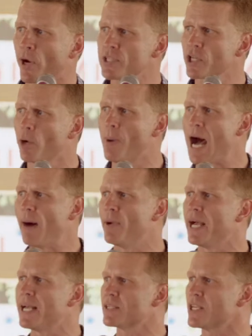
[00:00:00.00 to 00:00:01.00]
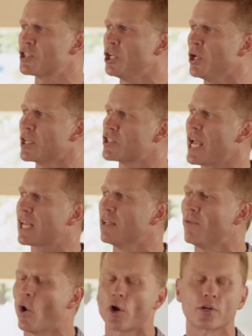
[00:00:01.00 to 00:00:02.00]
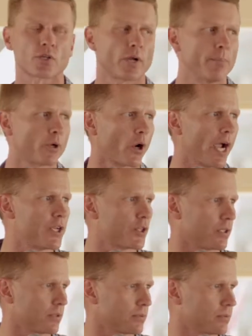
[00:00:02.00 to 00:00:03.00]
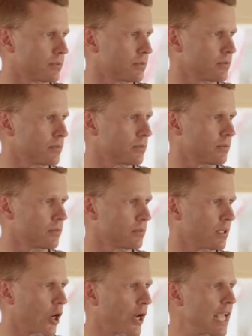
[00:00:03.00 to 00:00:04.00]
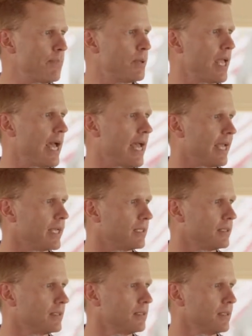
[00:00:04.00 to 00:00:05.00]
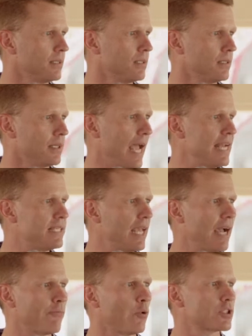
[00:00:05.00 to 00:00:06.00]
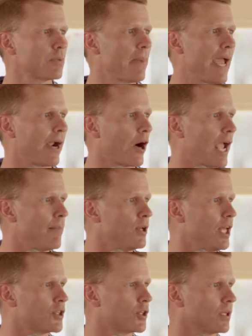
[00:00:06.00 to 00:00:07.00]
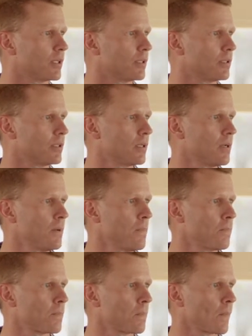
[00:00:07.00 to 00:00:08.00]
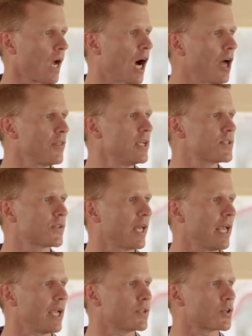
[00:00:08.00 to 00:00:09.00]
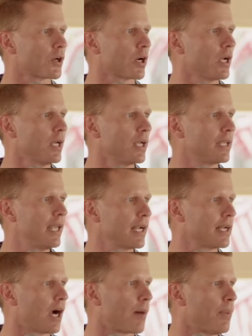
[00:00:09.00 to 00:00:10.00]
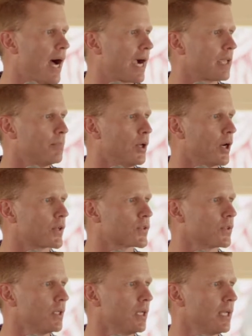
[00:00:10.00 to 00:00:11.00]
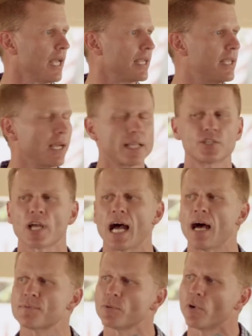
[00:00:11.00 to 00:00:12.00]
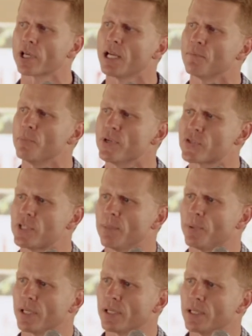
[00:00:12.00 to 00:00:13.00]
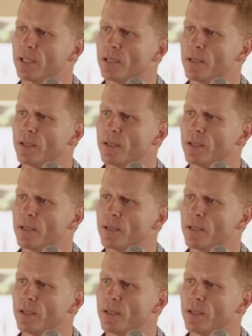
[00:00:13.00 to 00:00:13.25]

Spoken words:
President Obama has issued executive orders on immigration, on EPA. ATF wants to ban our ammunition. All these things are killing our pocketbooks and killing jobs that want to come to Mississippi.